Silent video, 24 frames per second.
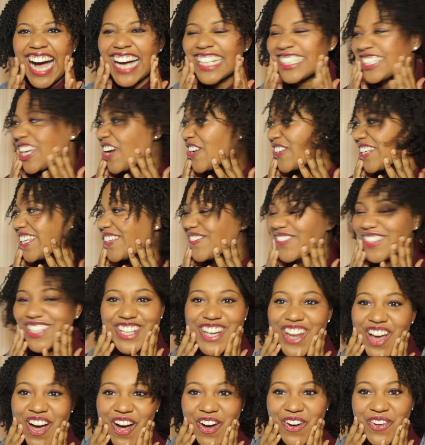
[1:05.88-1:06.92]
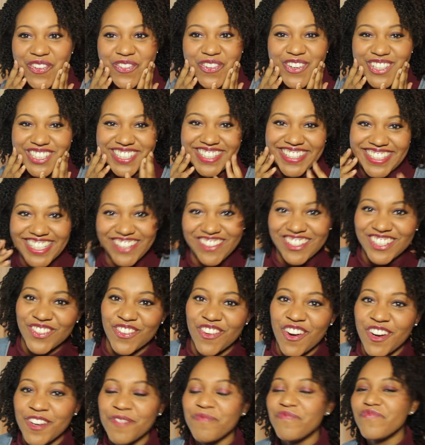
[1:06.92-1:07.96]
I don't even know what series
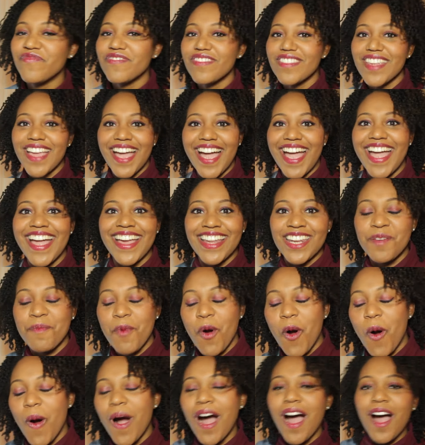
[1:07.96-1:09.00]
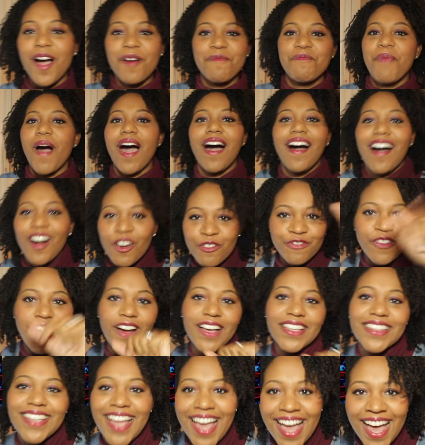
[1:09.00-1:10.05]
we're on anymore, but I'll
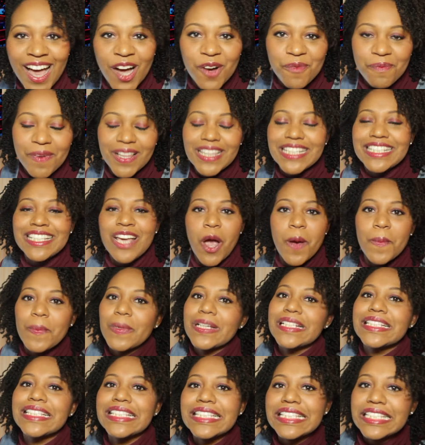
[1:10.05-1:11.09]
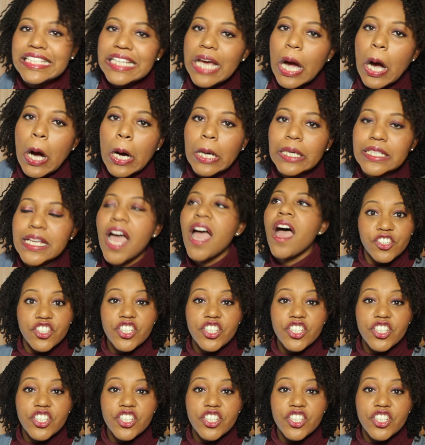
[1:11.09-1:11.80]
find that out by the time we start.